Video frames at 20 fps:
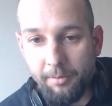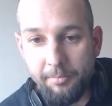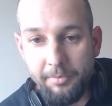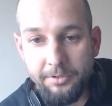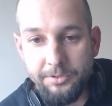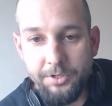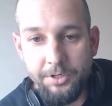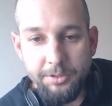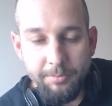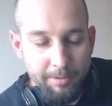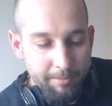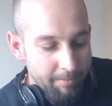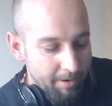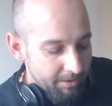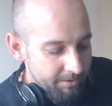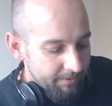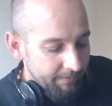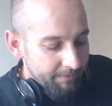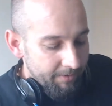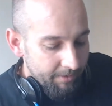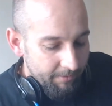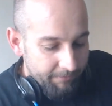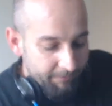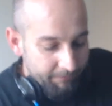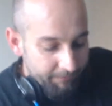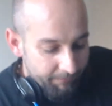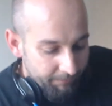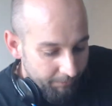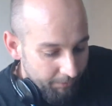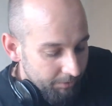excuse me, most of the
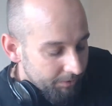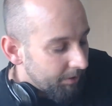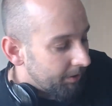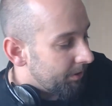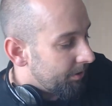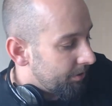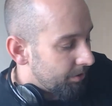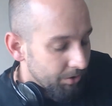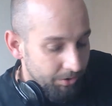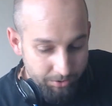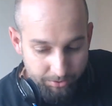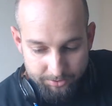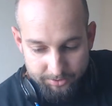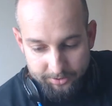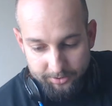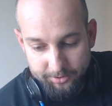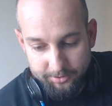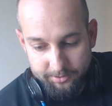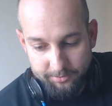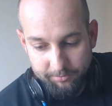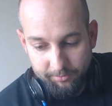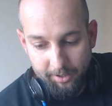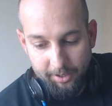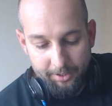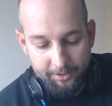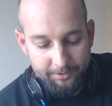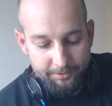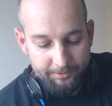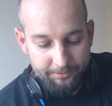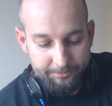fruity juices,
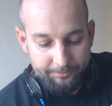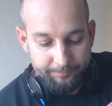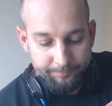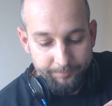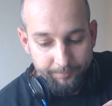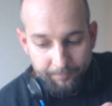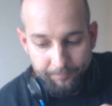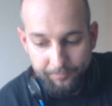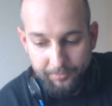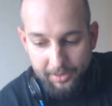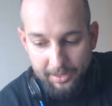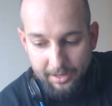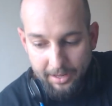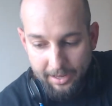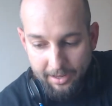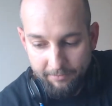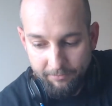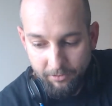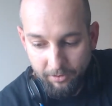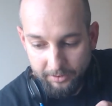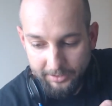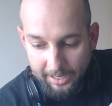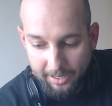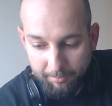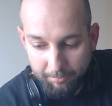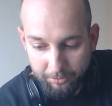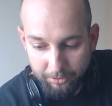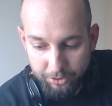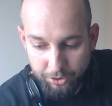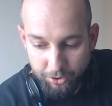right, have got
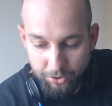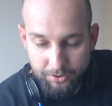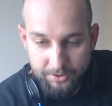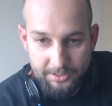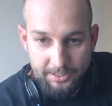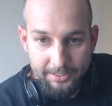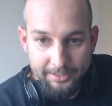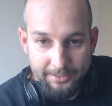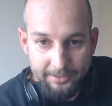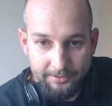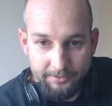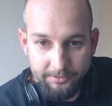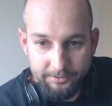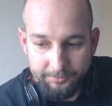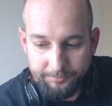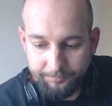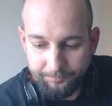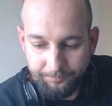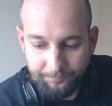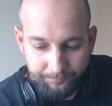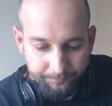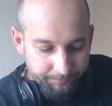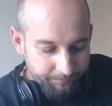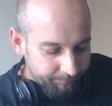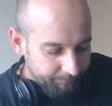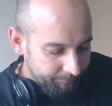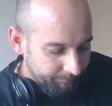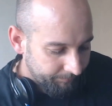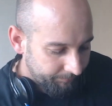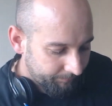apple juice in it.
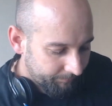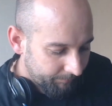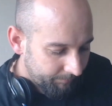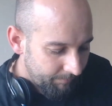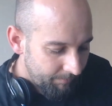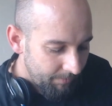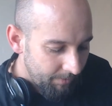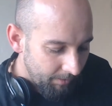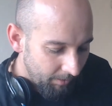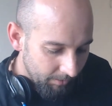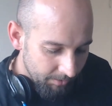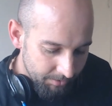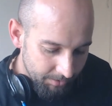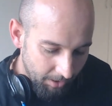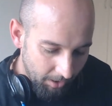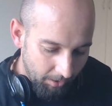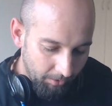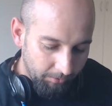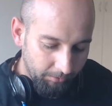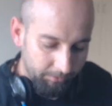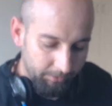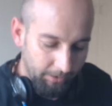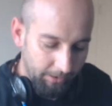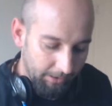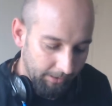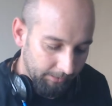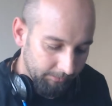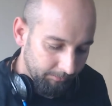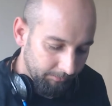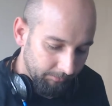So
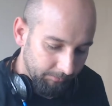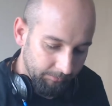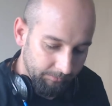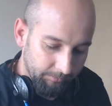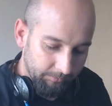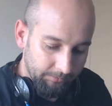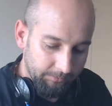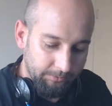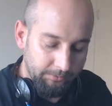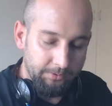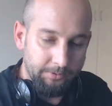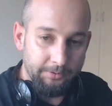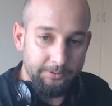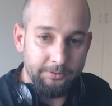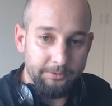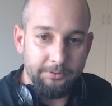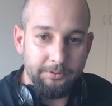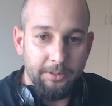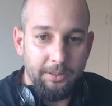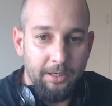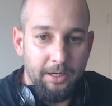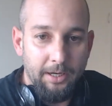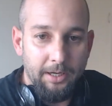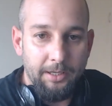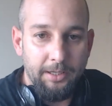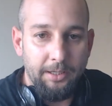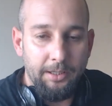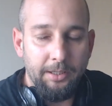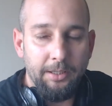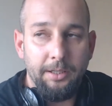
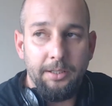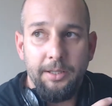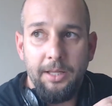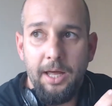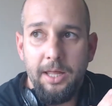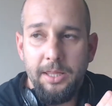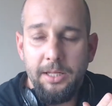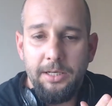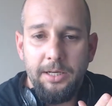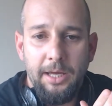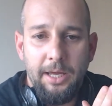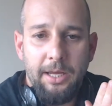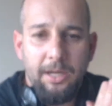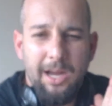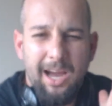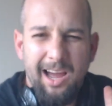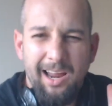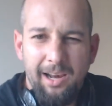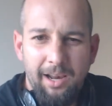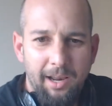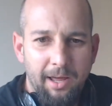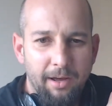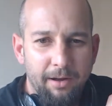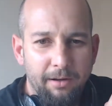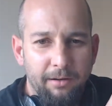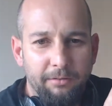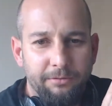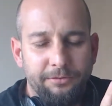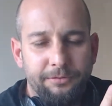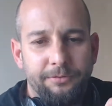the other day I
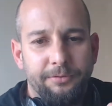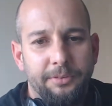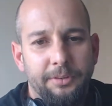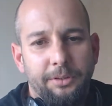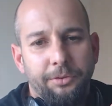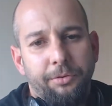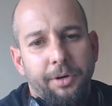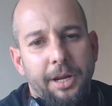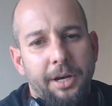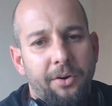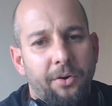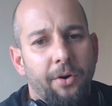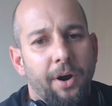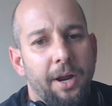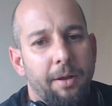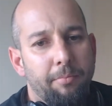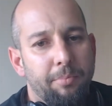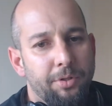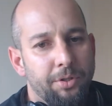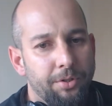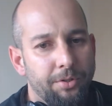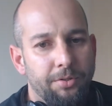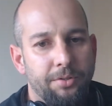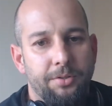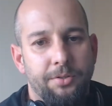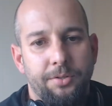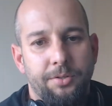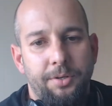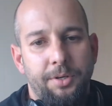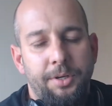love red grape
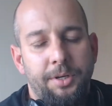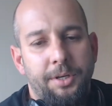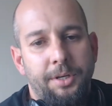juice.